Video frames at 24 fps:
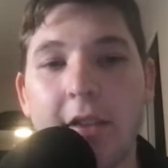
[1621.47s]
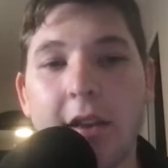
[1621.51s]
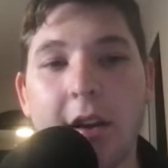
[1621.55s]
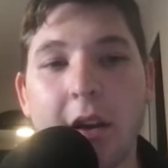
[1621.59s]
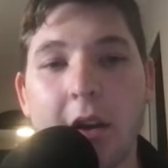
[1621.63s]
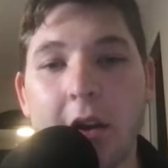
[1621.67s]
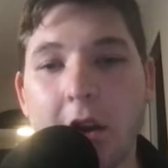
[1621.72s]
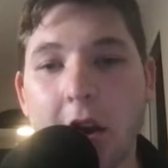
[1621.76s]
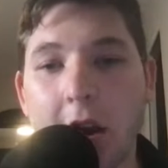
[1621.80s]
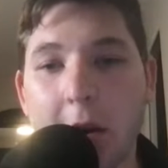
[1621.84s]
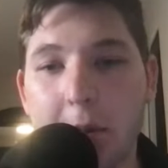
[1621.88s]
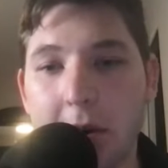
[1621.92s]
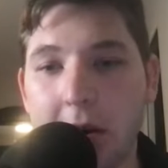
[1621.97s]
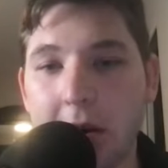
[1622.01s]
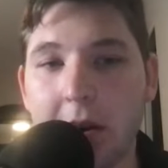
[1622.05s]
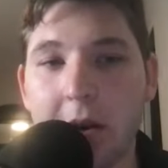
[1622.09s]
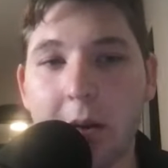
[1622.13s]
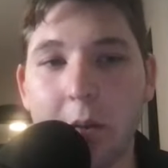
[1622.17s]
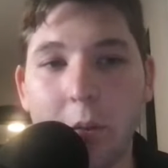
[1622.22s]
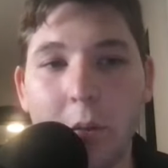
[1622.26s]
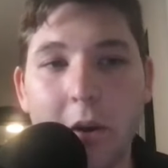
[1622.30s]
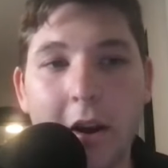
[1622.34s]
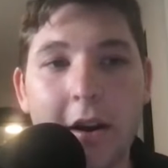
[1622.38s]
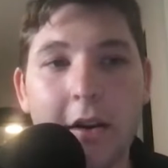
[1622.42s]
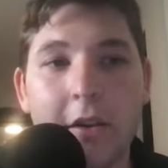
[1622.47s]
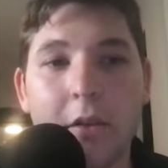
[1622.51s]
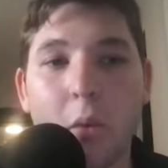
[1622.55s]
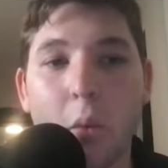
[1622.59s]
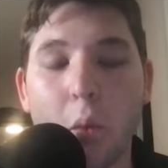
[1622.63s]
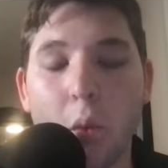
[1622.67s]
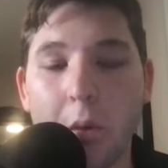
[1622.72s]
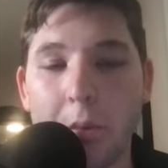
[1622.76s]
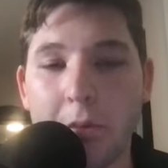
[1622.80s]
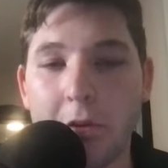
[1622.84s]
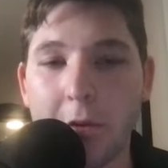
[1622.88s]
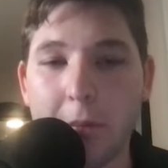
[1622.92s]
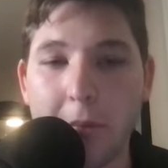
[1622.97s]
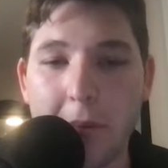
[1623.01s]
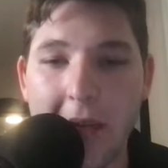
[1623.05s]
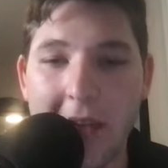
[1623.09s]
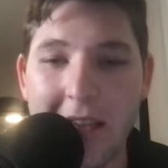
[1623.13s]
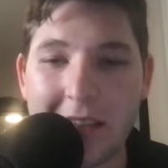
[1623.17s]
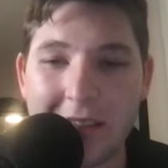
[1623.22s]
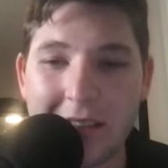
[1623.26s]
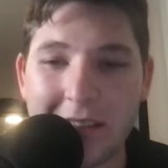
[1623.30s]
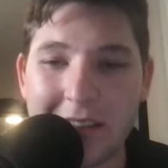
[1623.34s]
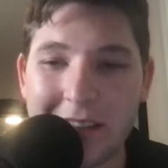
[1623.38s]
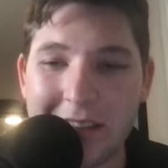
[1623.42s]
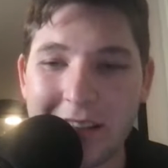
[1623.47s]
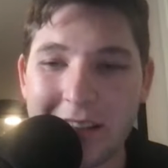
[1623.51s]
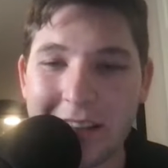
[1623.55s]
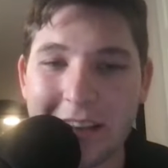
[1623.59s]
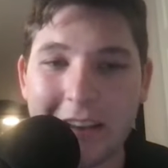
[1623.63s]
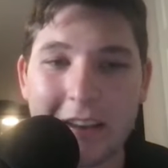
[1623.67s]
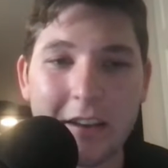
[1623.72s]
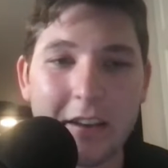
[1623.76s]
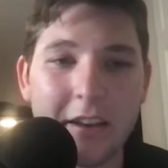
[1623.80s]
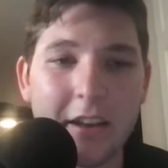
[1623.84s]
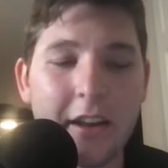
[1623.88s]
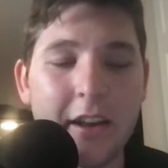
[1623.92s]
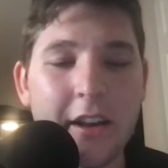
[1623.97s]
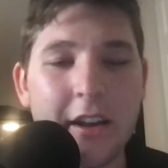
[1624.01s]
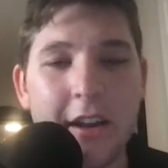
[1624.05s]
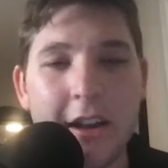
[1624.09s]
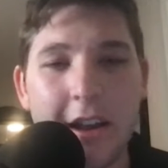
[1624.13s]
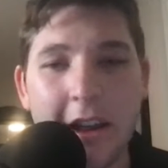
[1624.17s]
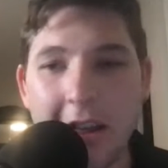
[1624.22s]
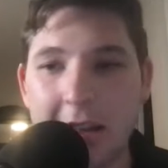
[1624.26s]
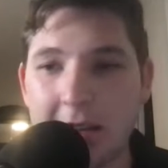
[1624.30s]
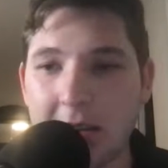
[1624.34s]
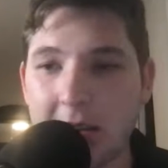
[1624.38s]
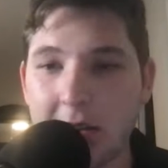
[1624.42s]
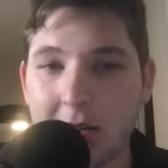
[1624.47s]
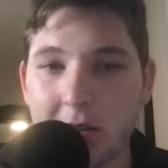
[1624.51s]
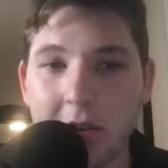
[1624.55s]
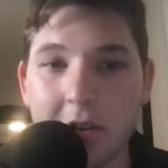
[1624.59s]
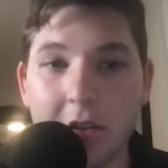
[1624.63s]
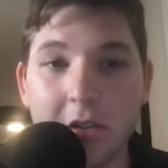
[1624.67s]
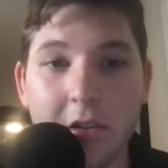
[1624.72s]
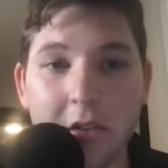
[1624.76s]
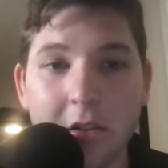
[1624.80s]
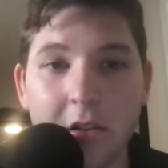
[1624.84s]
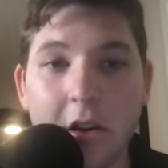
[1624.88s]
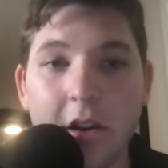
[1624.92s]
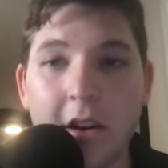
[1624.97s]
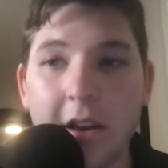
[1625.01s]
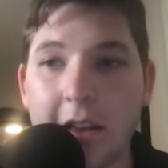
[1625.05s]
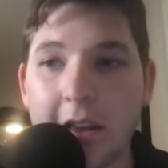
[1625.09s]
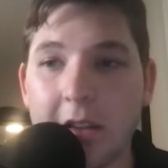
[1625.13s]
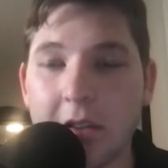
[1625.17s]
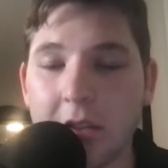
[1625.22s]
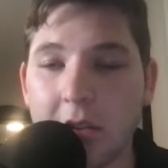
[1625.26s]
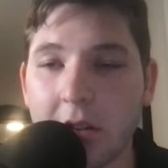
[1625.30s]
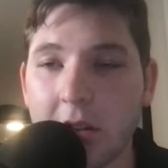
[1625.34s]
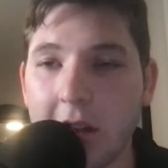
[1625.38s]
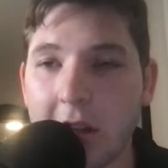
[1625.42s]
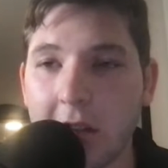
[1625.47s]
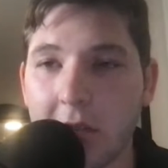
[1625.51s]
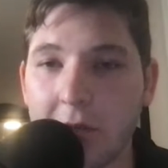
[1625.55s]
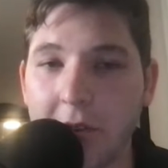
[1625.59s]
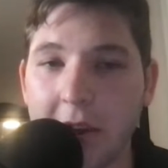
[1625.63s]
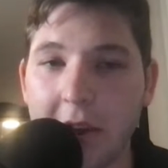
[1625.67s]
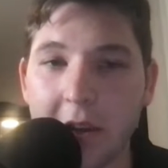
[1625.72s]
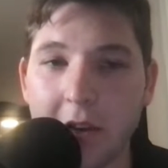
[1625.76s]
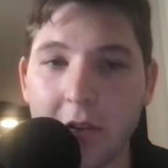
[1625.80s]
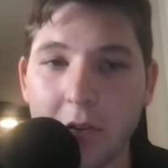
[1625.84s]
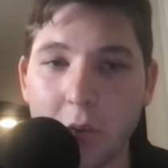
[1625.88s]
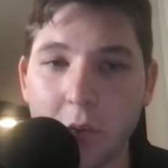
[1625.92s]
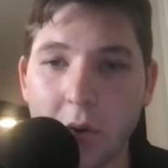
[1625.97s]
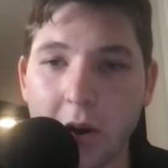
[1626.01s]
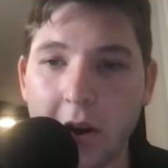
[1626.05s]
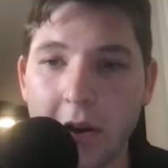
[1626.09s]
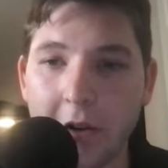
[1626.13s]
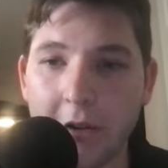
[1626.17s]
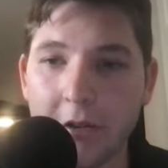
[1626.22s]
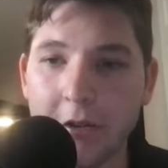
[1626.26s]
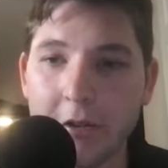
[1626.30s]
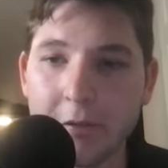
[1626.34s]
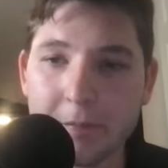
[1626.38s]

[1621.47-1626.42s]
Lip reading: and they can come in and ready to whoop some ass in the league. And it's going to start against the Las Vegas Raiders.